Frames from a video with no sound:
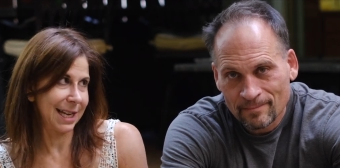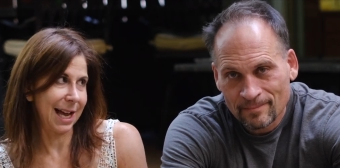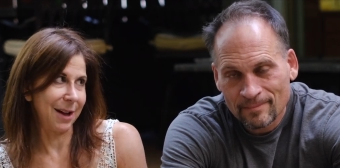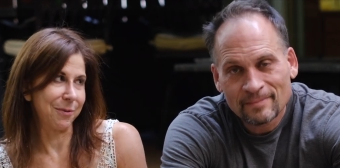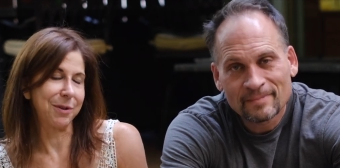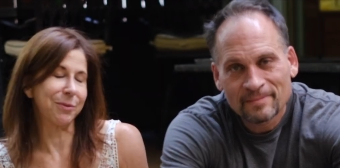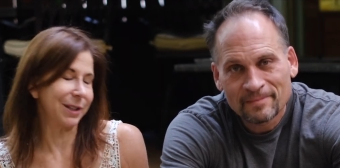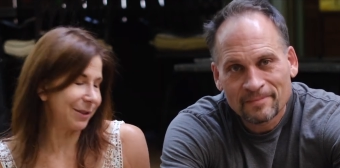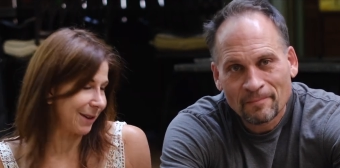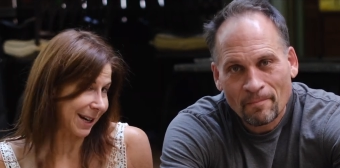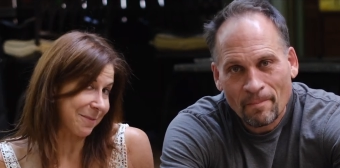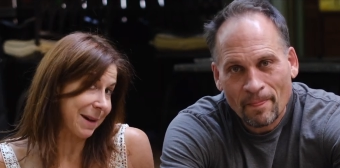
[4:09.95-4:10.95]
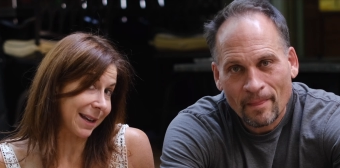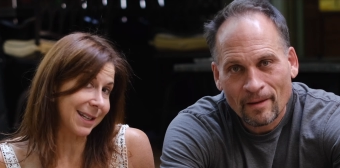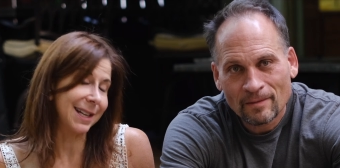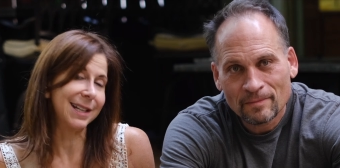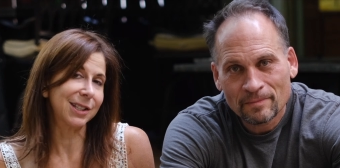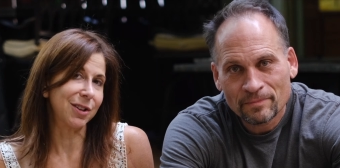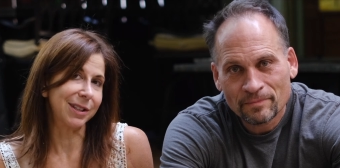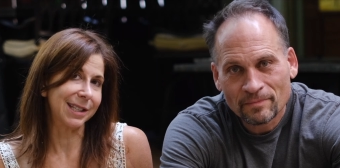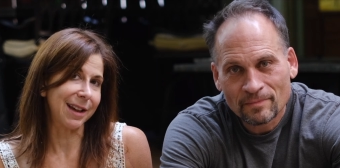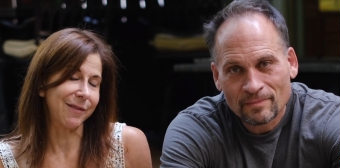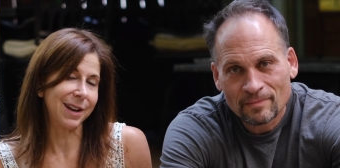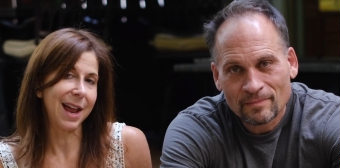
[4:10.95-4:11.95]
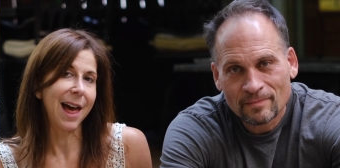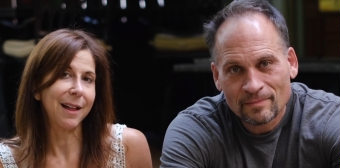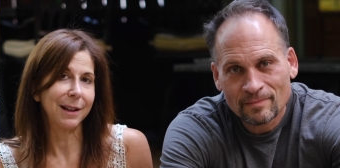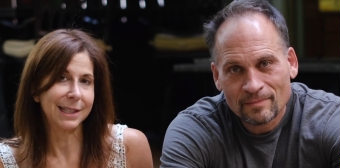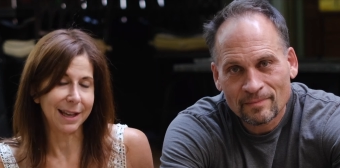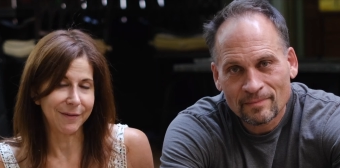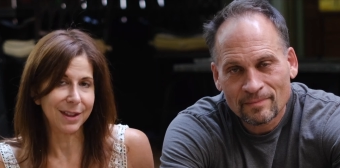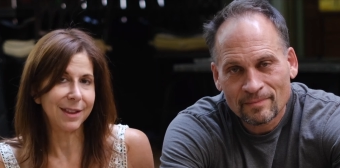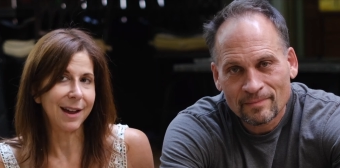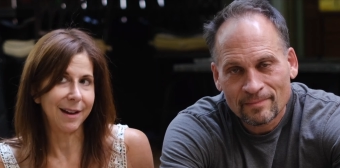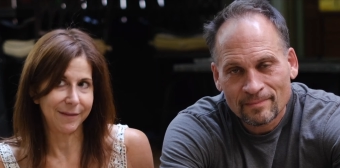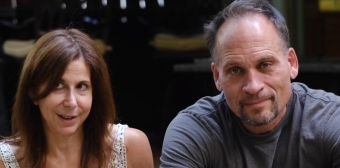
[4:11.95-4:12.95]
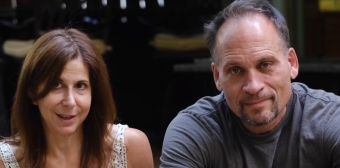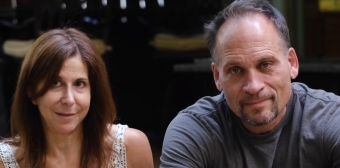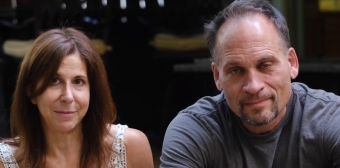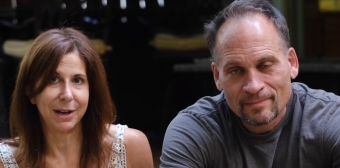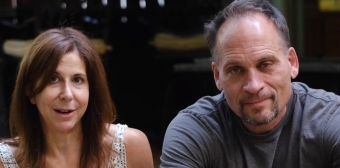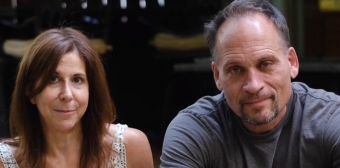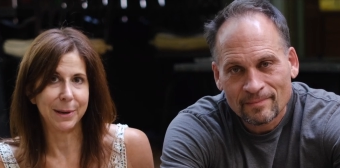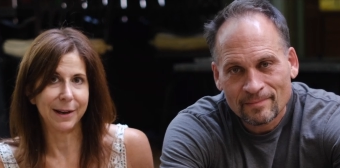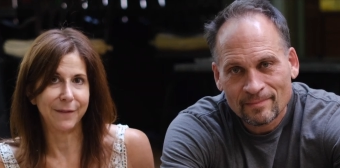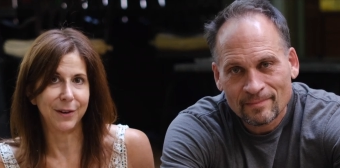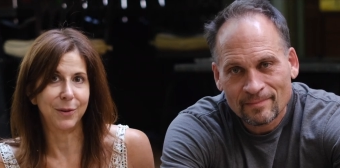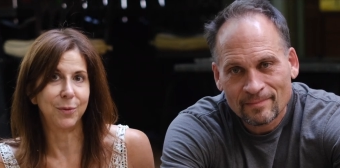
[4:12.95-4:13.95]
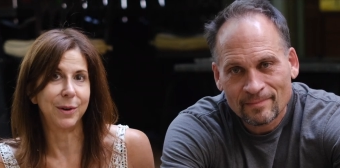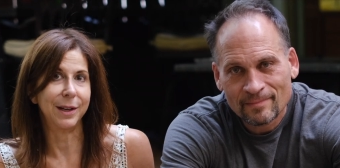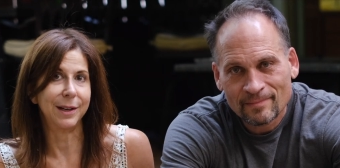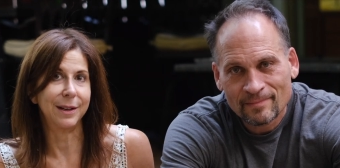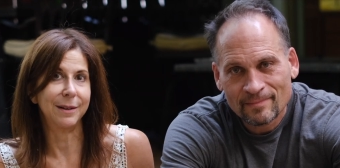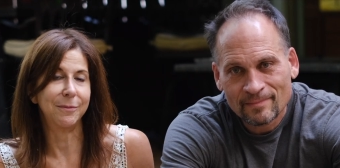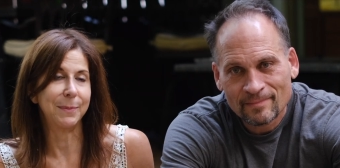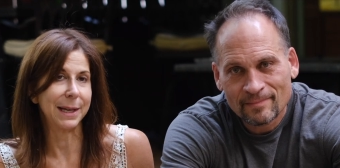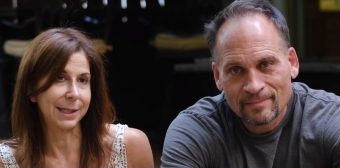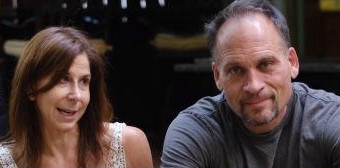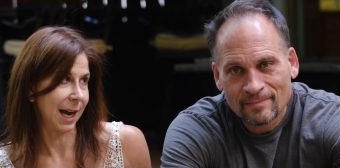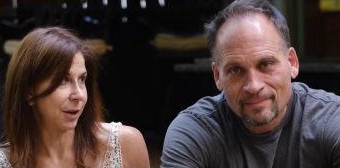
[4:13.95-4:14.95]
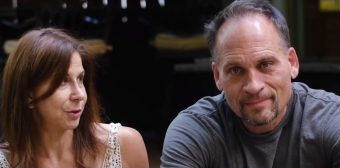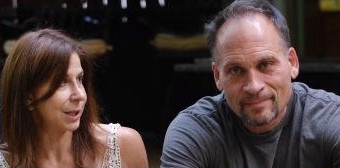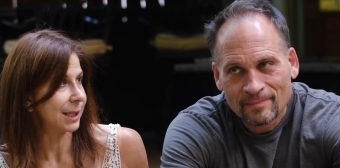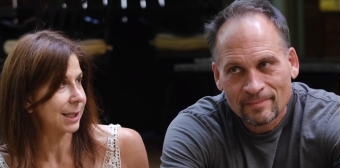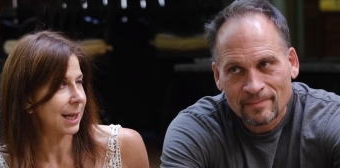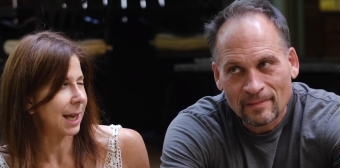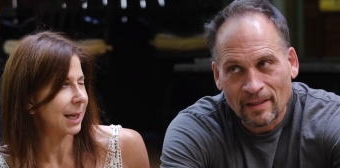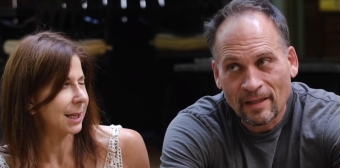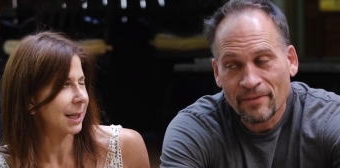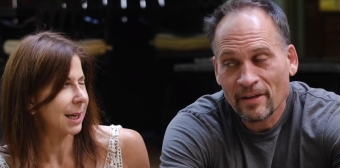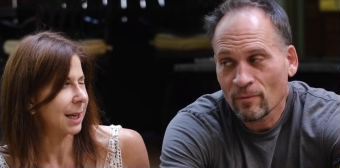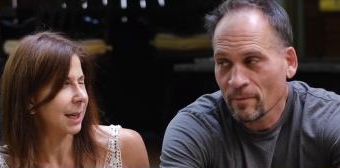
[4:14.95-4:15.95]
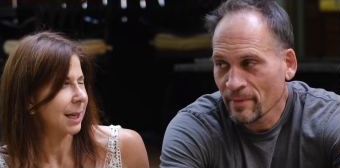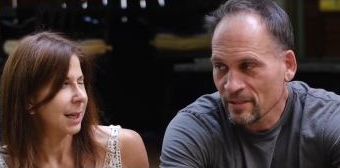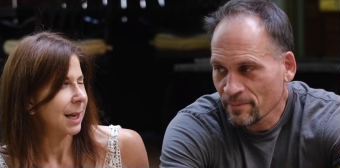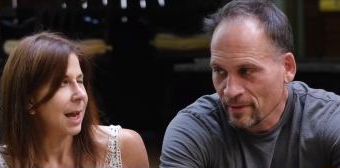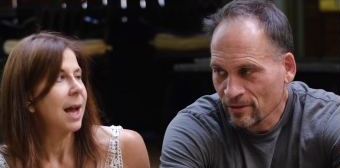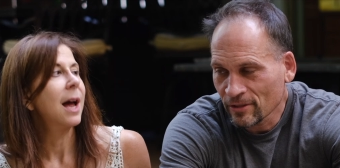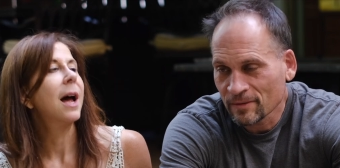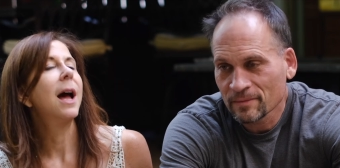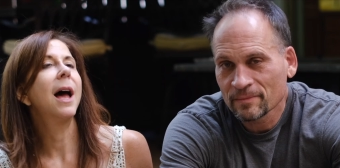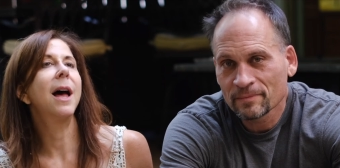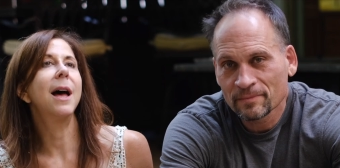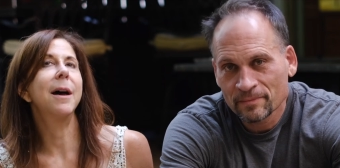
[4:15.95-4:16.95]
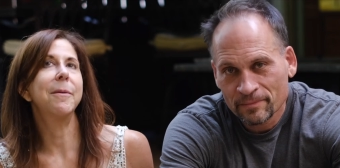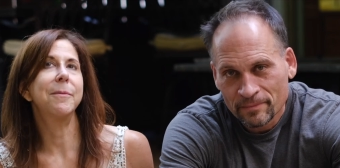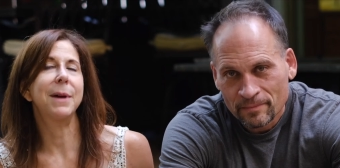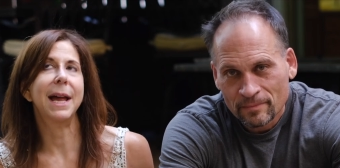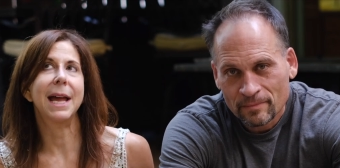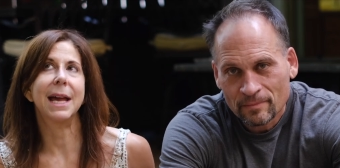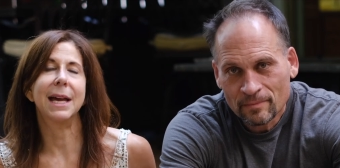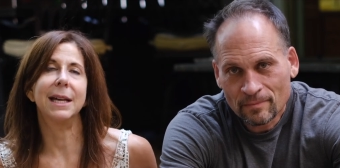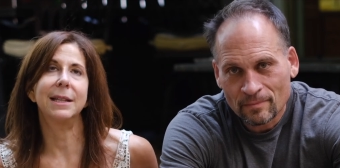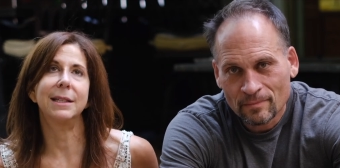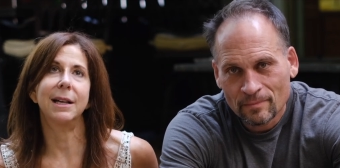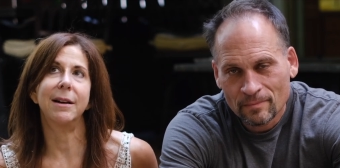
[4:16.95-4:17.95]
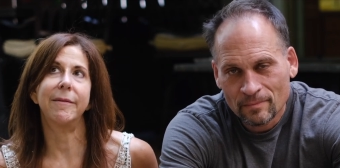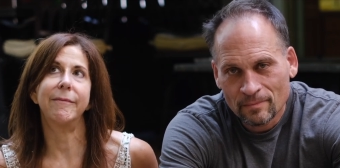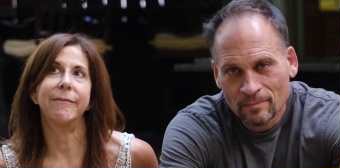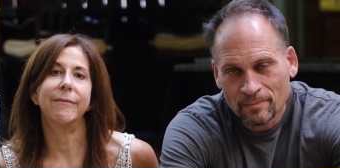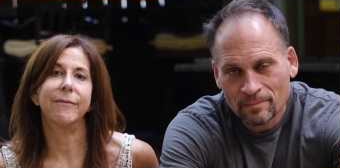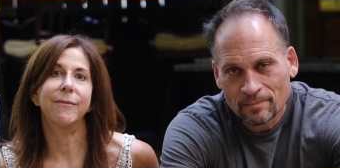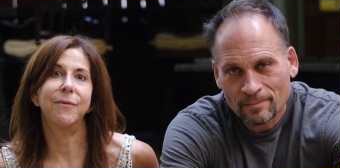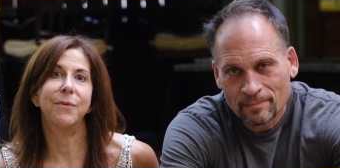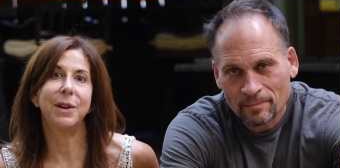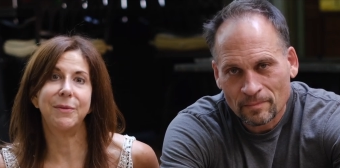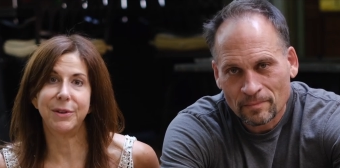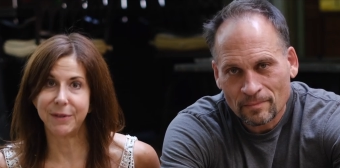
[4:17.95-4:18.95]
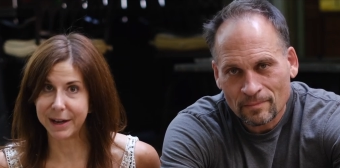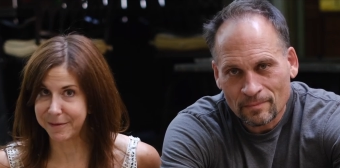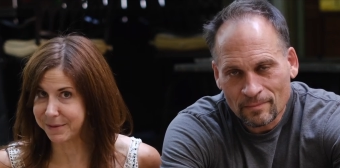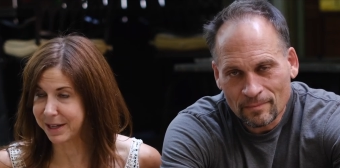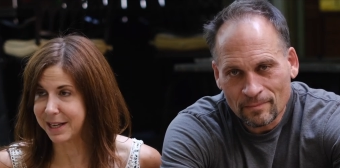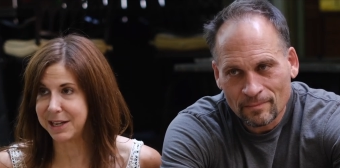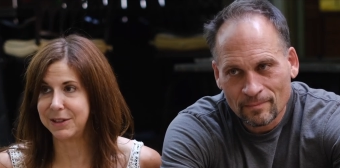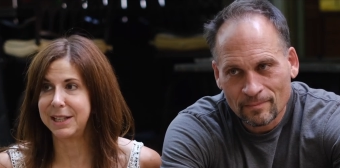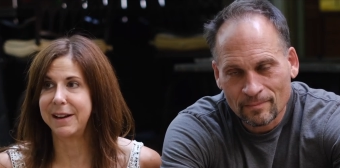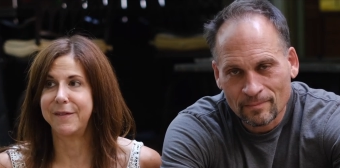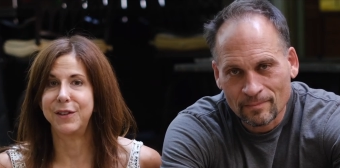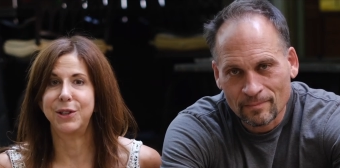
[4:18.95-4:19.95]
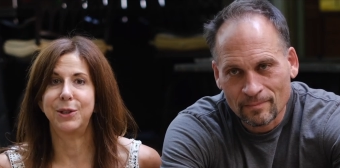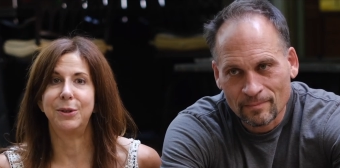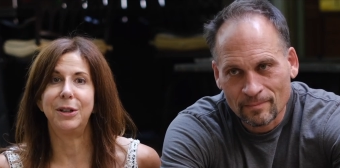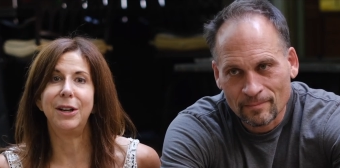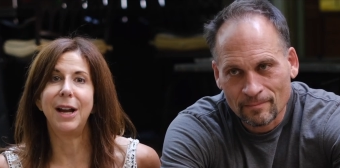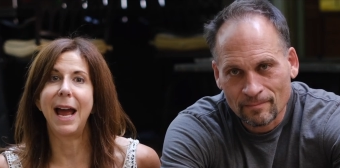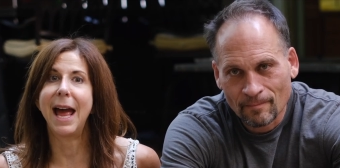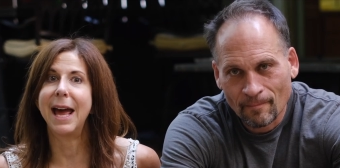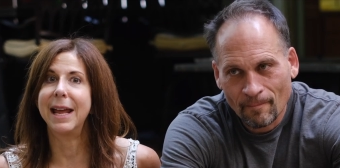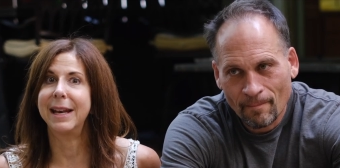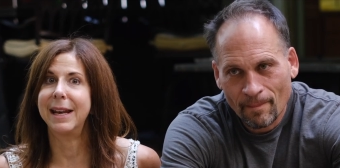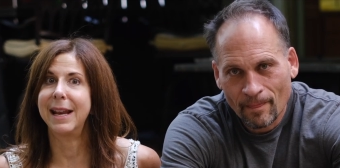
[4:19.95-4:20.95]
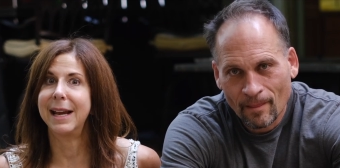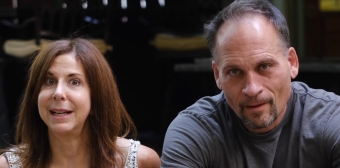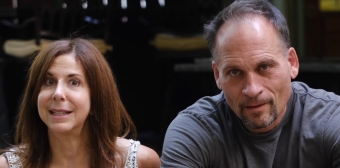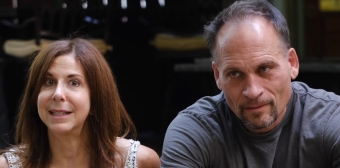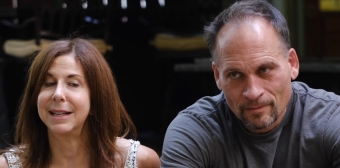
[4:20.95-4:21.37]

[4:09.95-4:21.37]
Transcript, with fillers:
Speaker 1: uh, we really recommend it. It's called Seven Seventh Heaven, and Mary Pickford won Best Actress. Yeah,
Speaker 2: I think it won Best Picture.
Speaker 1: Um, and um, we would recommend that you see it for sure. And next